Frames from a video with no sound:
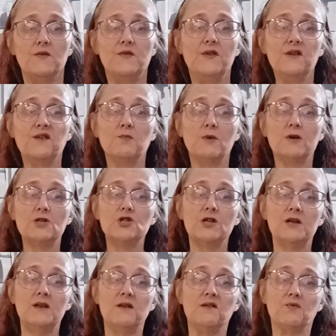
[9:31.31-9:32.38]
this
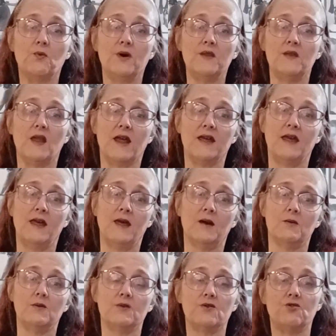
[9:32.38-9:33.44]
motion is one that I can't